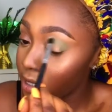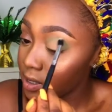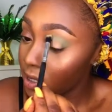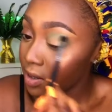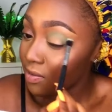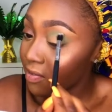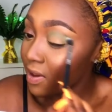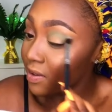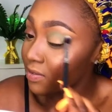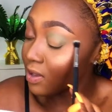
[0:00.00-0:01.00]
I said
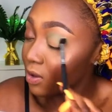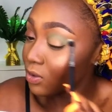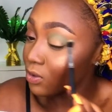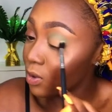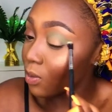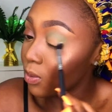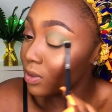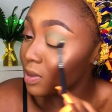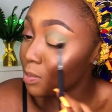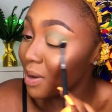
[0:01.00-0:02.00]
5,000
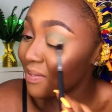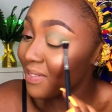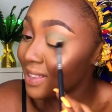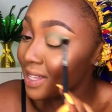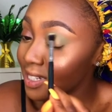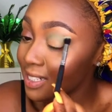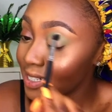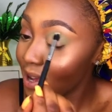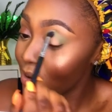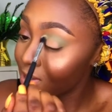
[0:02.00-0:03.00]
upwards. My father
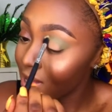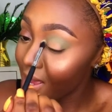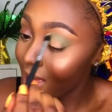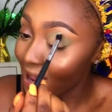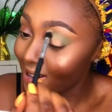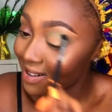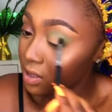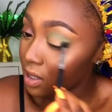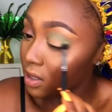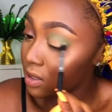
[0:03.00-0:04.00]
shouted, hey. He
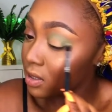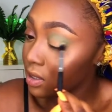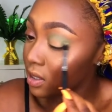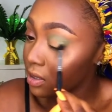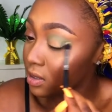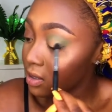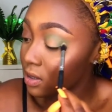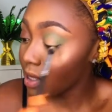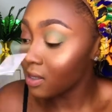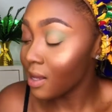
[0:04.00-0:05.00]
said, yes,
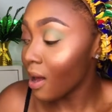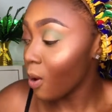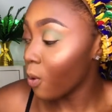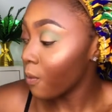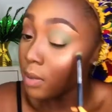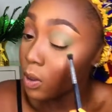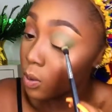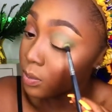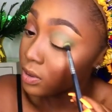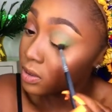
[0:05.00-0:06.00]
that's how
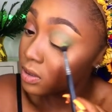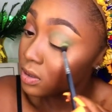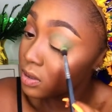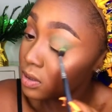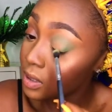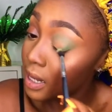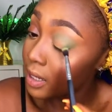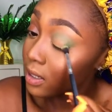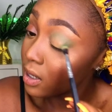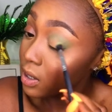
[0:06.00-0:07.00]
makeup is.
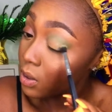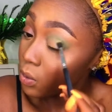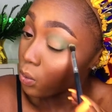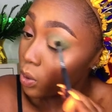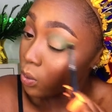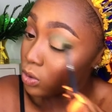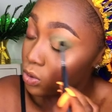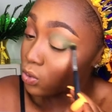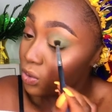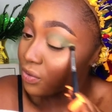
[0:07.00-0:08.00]
Like, when you want to
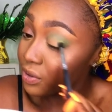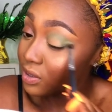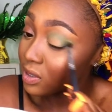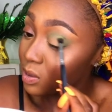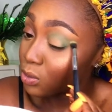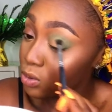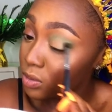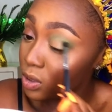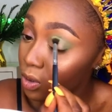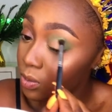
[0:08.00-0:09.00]
do a very simple
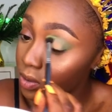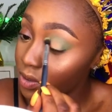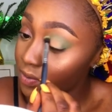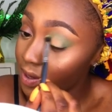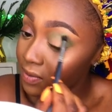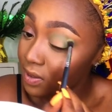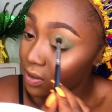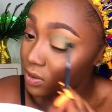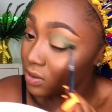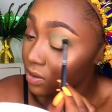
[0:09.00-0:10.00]
makeup, it's 5,000.